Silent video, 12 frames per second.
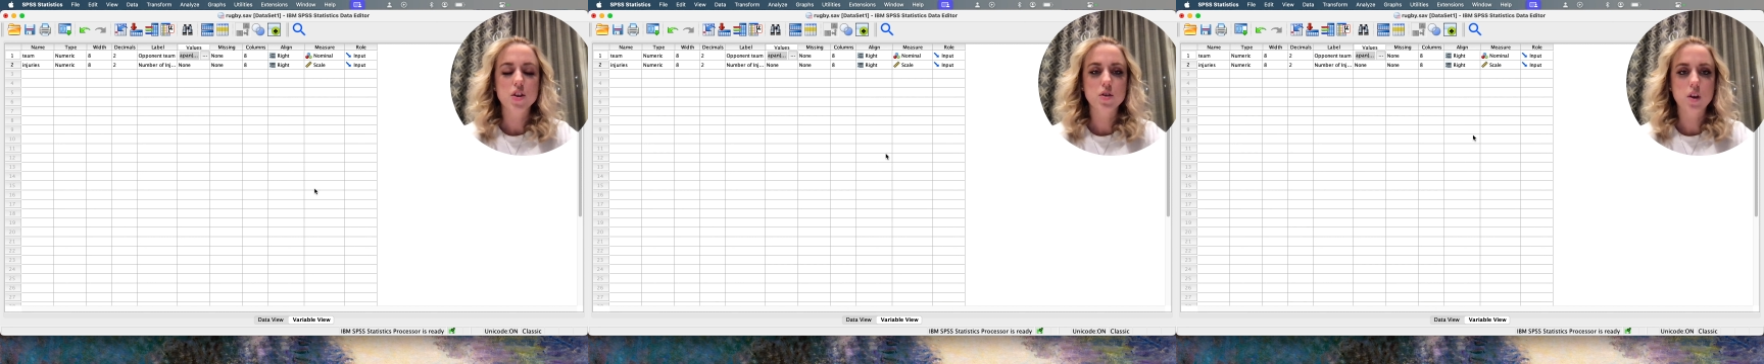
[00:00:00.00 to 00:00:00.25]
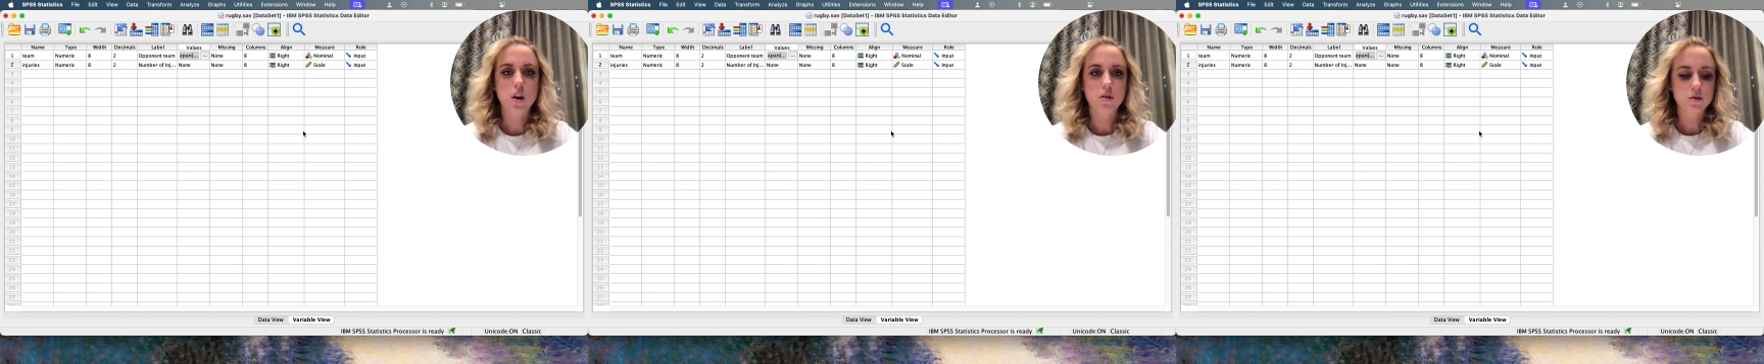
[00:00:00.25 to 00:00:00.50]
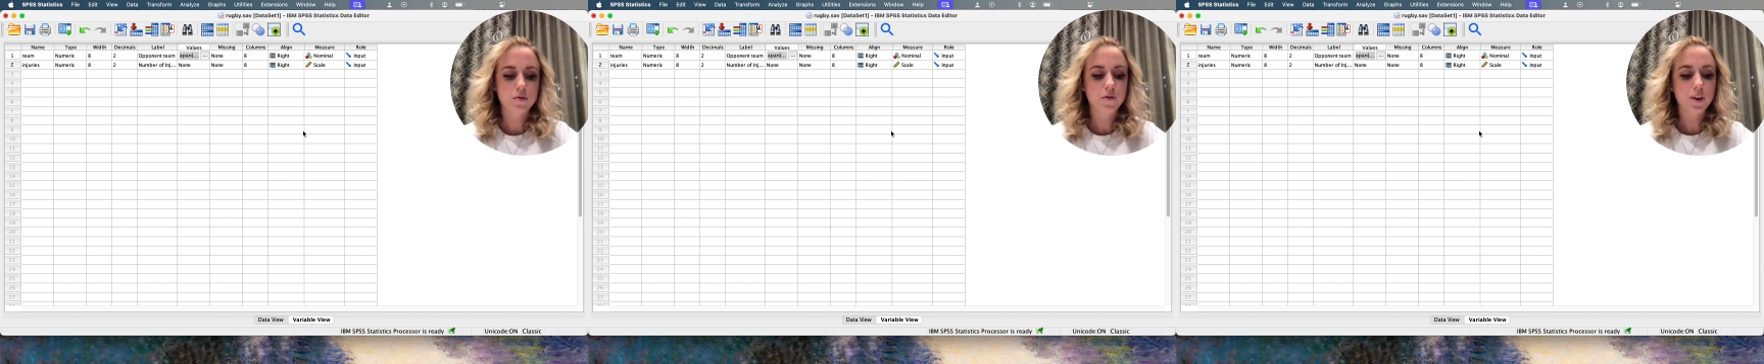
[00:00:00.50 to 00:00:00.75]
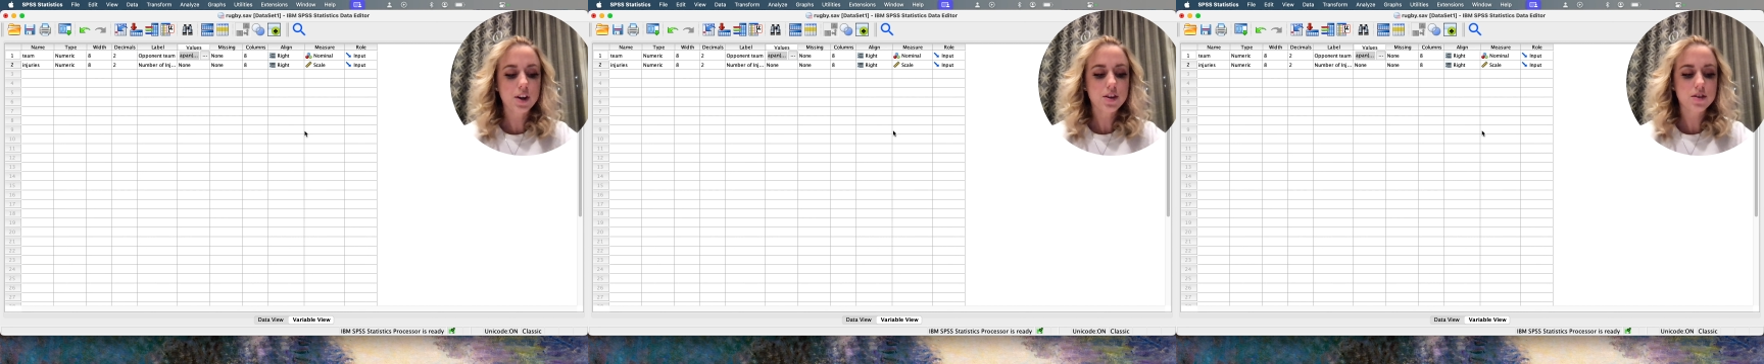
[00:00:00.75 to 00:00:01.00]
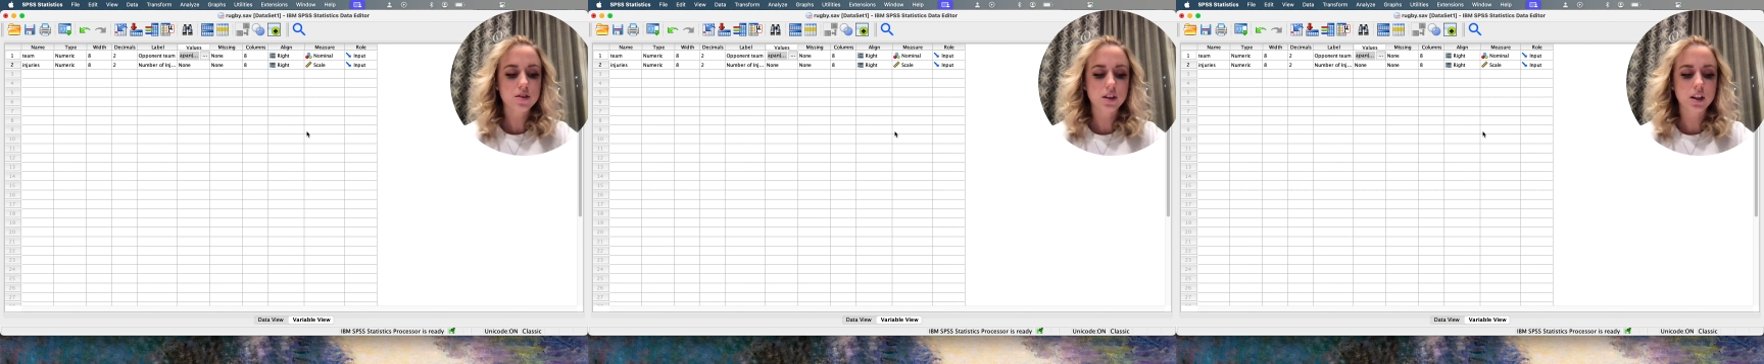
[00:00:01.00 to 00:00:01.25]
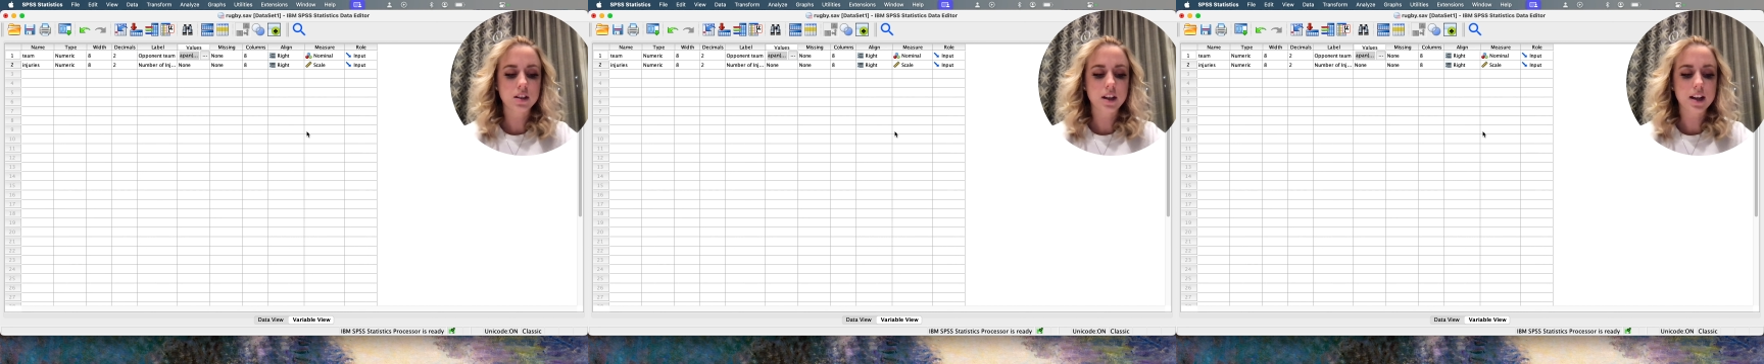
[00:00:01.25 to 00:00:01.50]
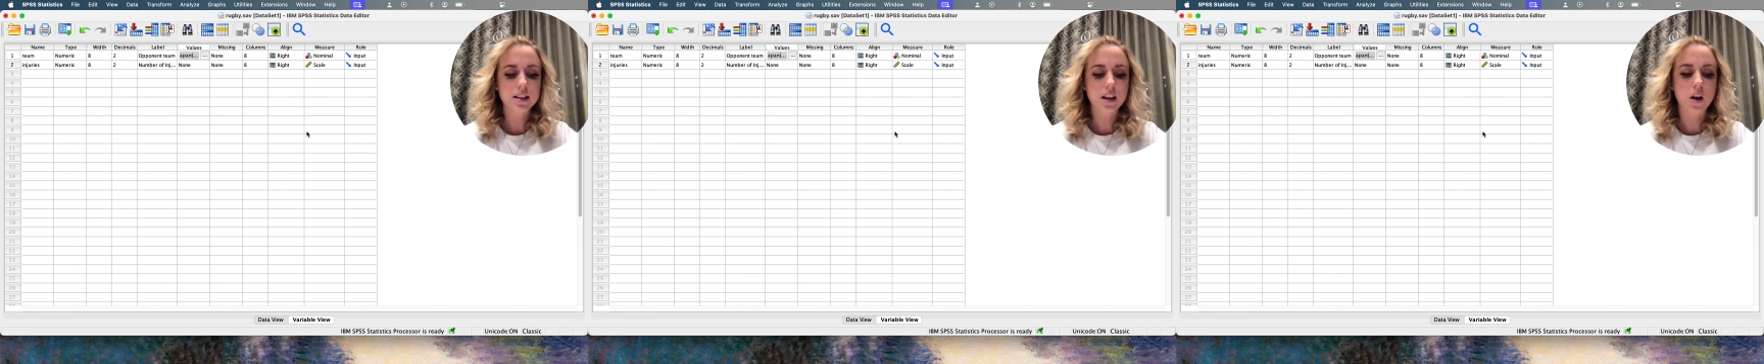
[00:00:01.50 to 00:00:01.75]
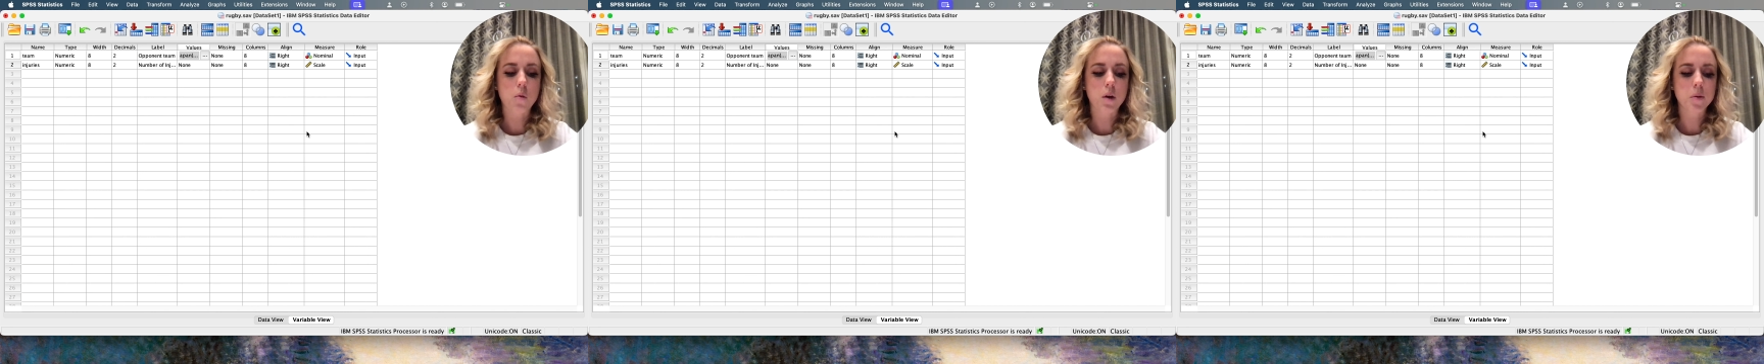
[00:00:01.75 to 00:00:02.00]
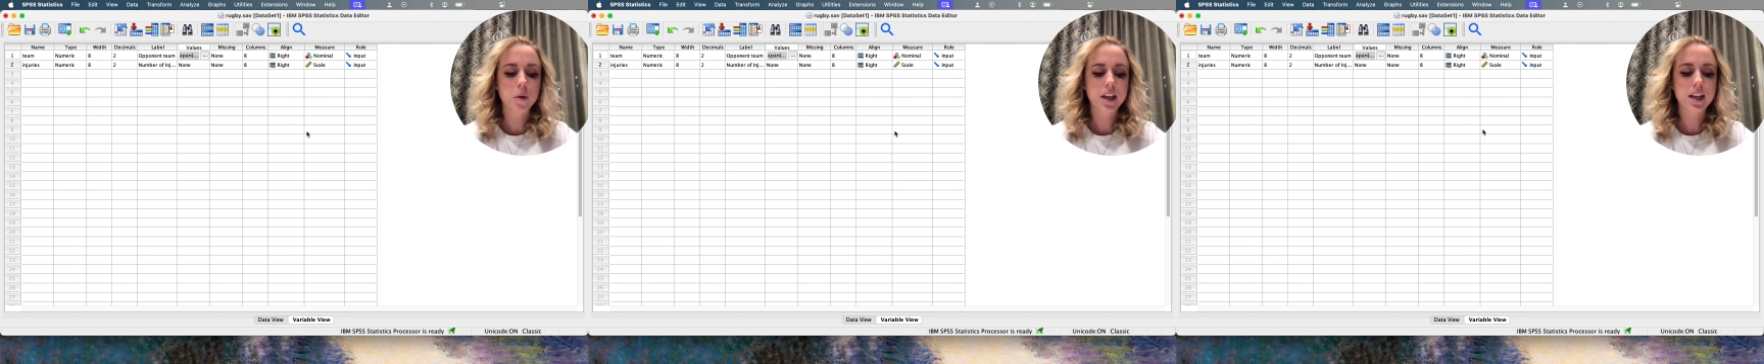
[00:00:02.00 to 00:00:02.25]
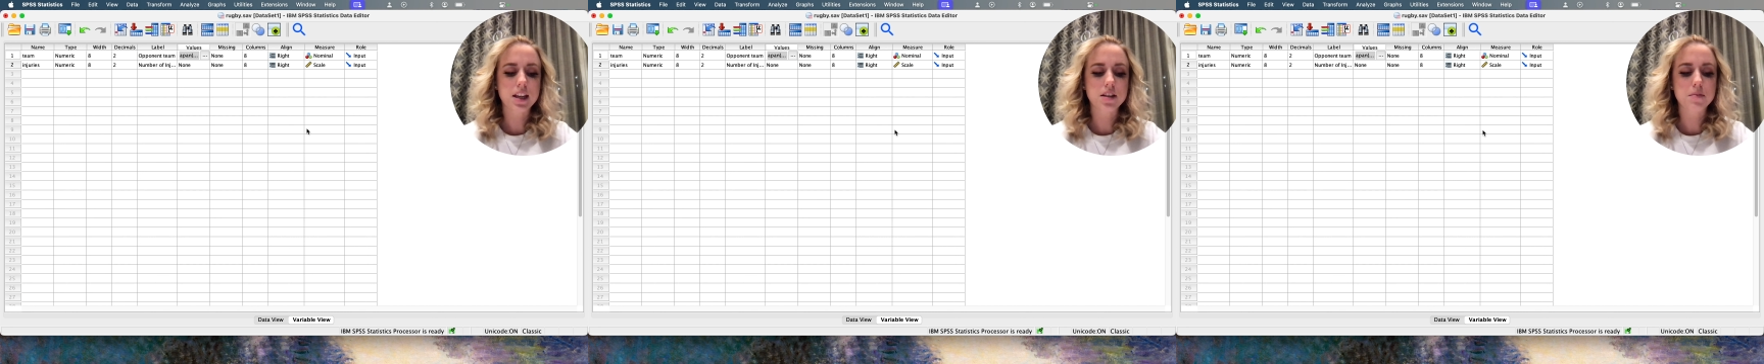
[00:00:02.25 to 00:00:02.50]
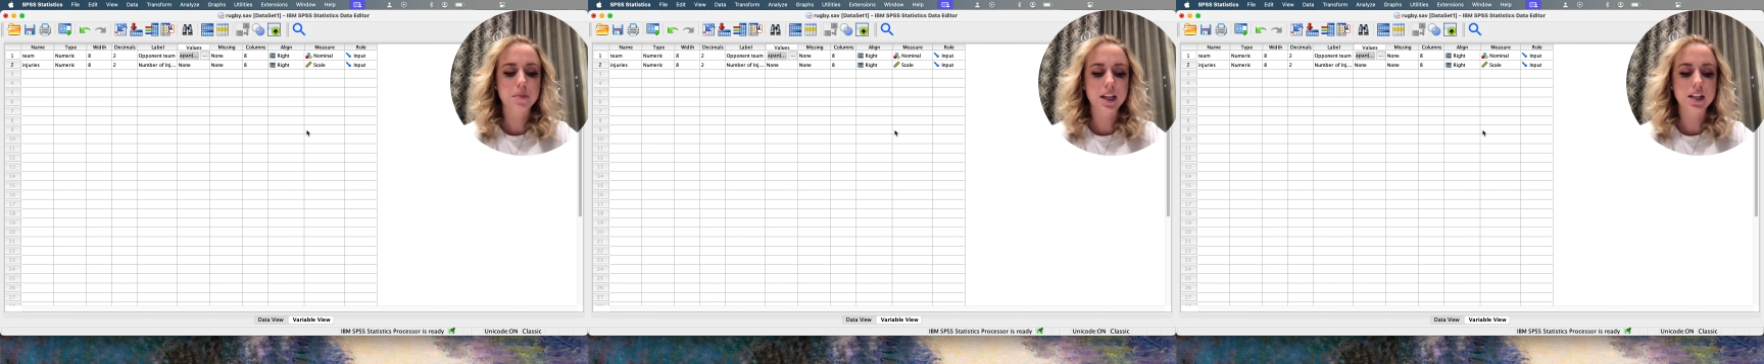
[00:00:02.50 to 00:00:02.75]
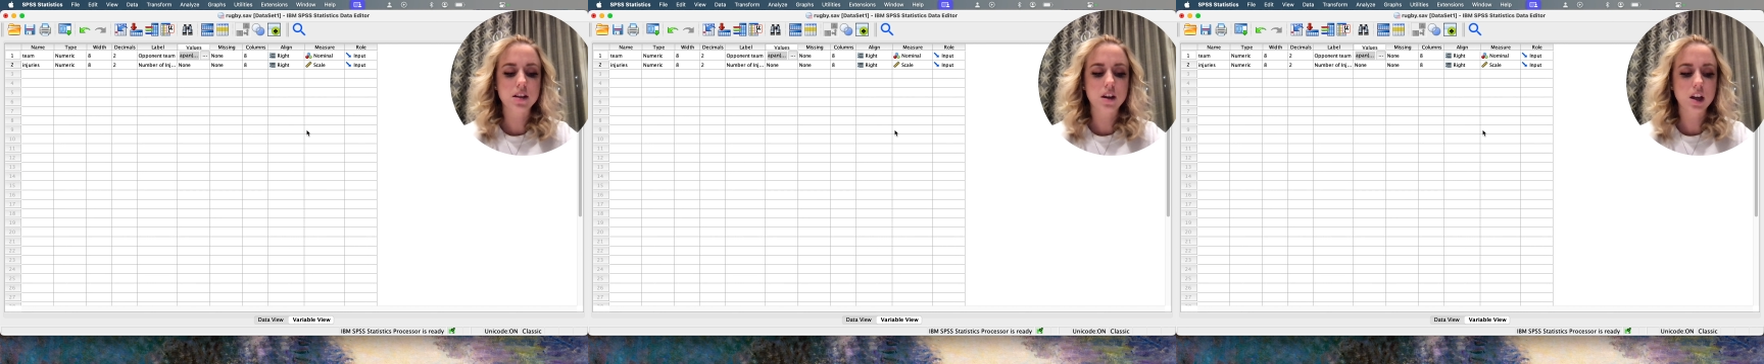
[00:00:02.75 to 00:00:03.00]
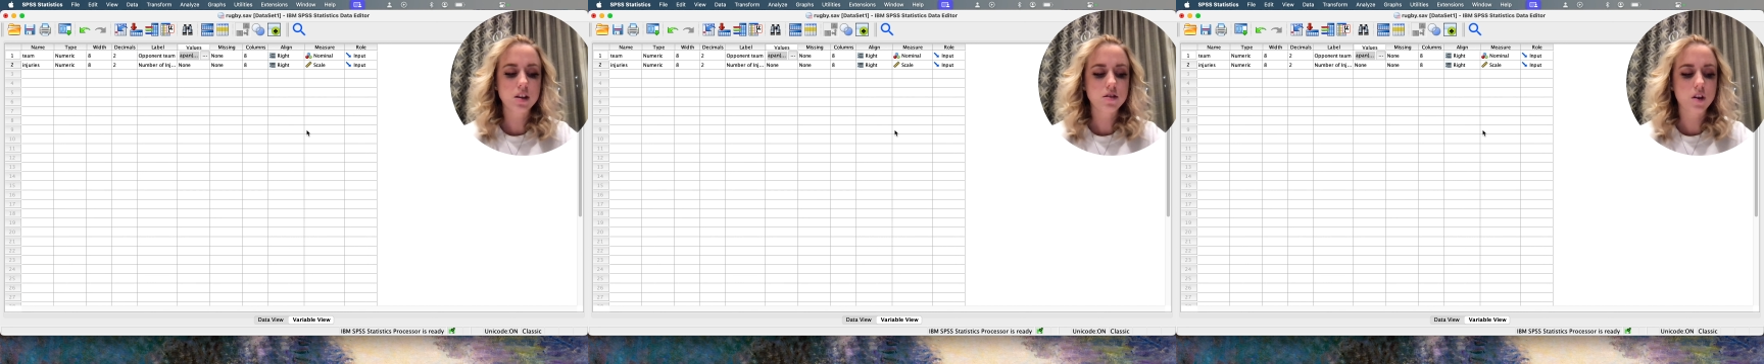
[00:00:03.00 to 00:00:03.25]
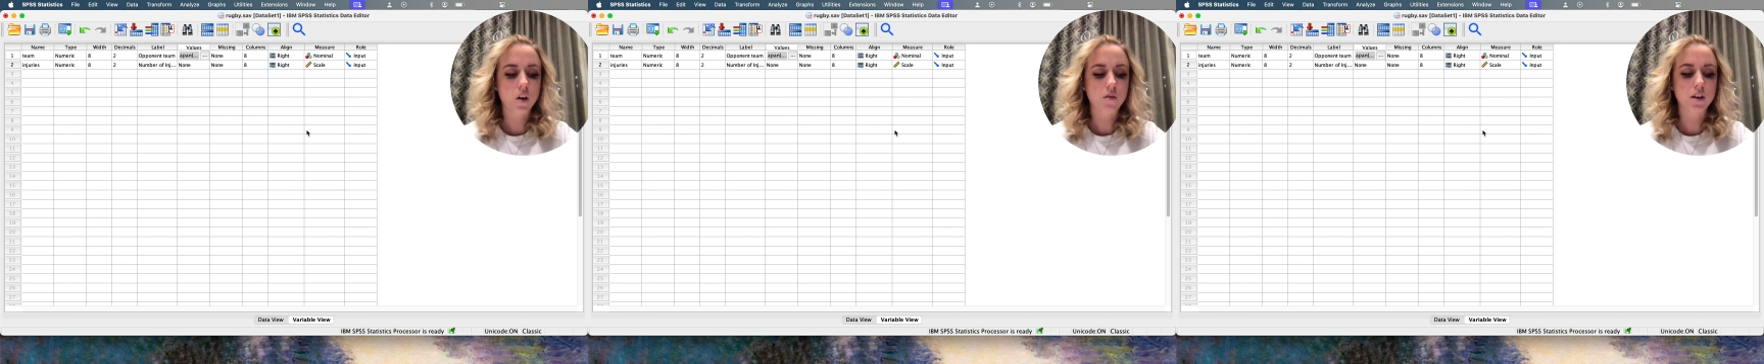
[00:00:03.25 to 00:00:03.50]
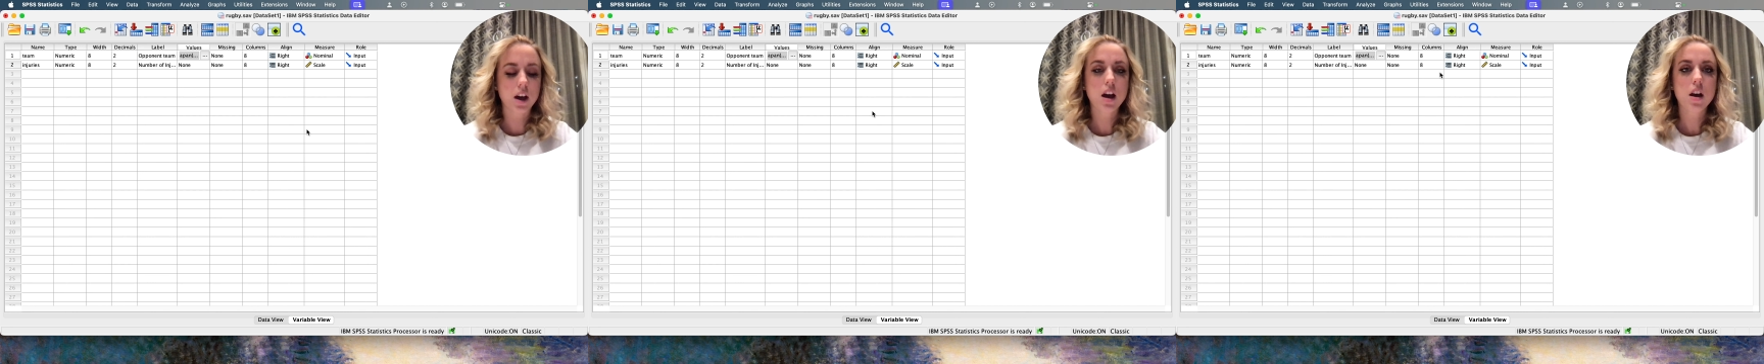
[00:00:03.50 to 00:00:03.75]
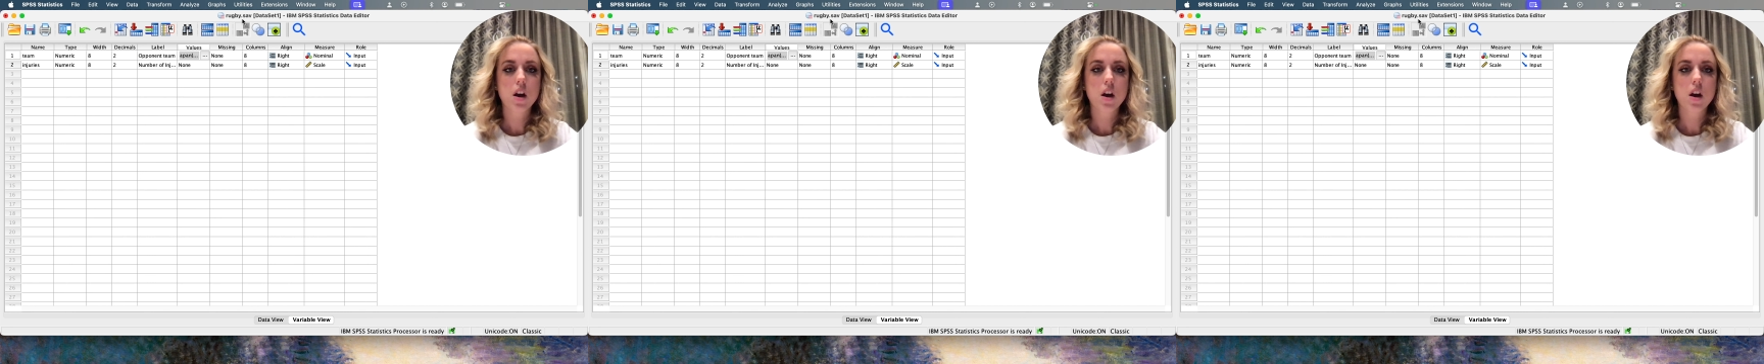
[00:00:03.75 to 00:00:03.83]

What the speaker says: So first, to conduct a one-way independent ANOVA,